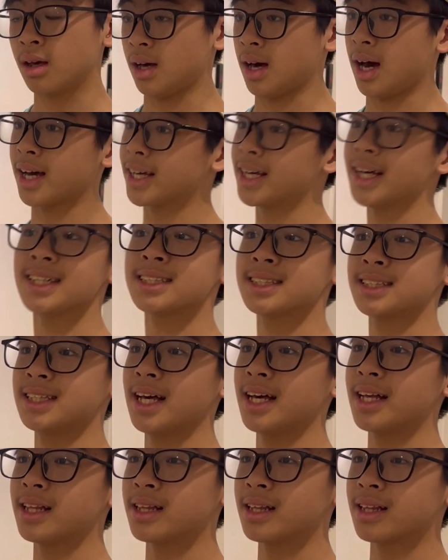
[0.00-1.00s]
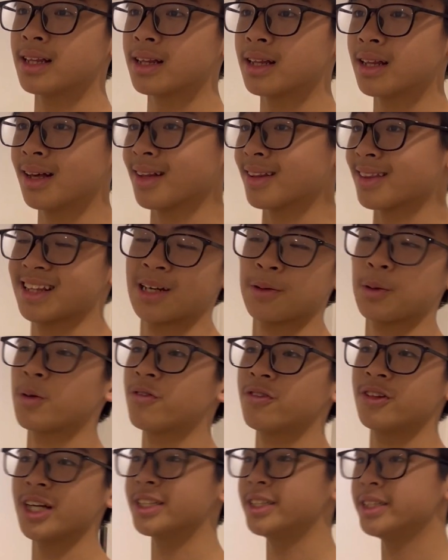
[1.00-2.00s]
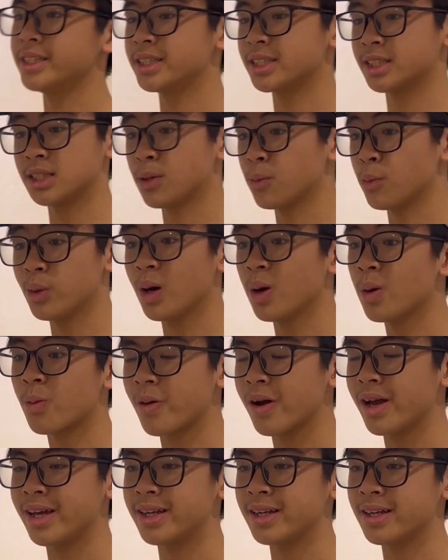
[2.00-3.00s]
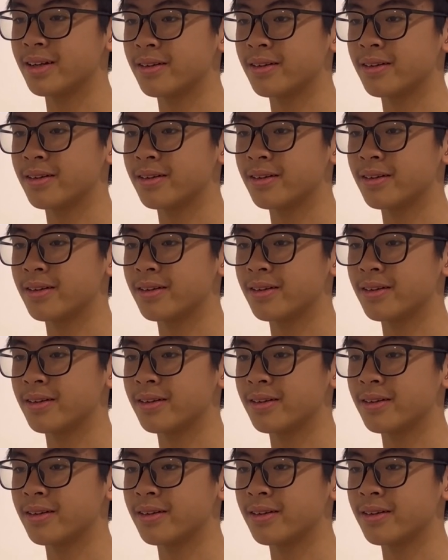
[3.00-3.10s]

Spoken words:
I guess then that reflection is the real grade.